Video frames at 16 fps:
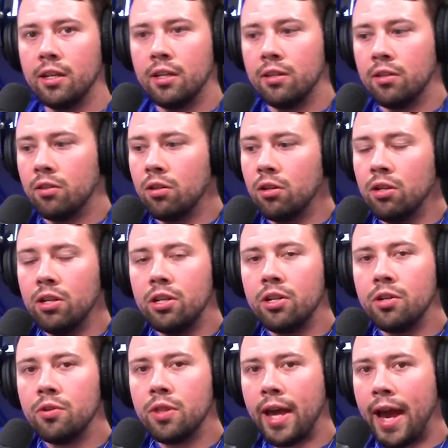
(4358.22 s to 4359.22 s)
Learn to
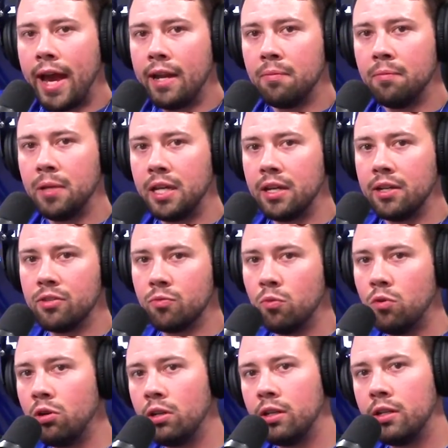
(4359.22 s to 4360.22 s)
do that, because
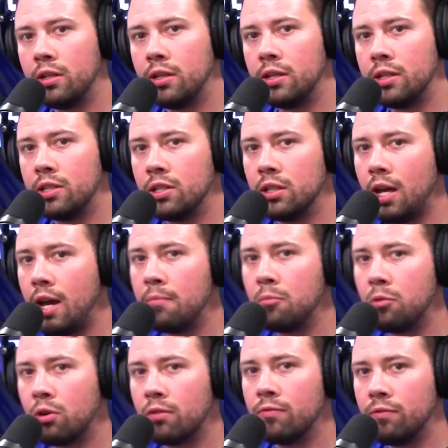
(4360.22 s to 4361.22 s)
one, it's a lot
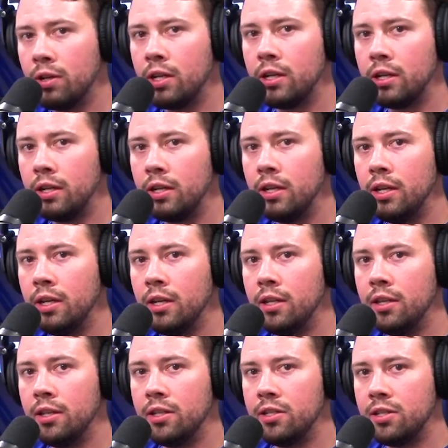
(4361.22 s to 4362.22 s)
more fun
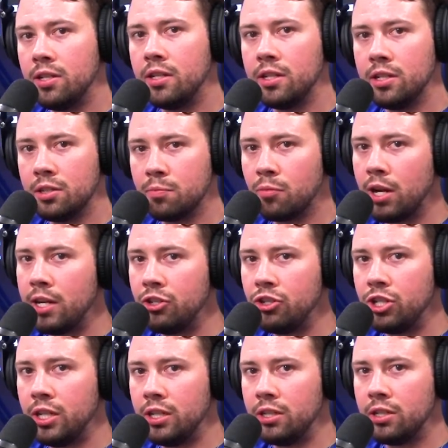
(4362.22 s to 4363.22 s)
than sending
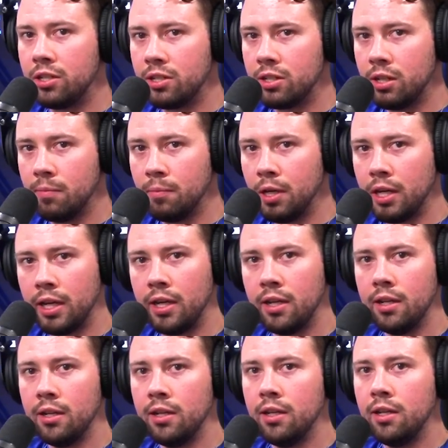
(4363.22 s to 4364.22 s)
spreadsheets to somebody
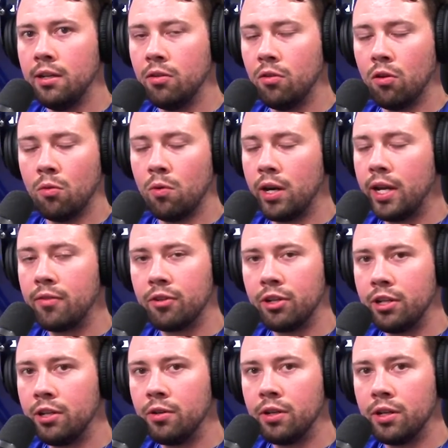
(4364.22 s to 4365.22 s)
or whatever you
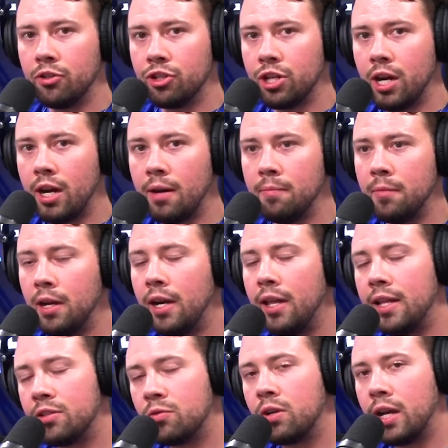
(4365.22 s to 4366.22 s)
do at your job.
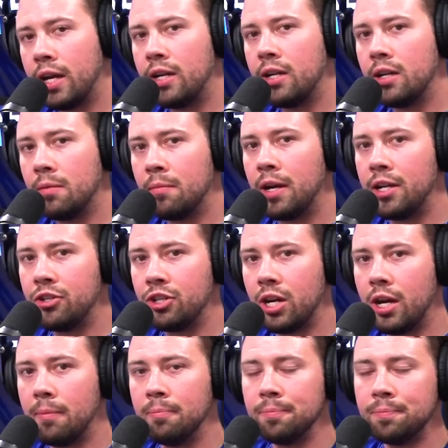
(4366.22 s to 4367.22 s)
That's what I did at my job.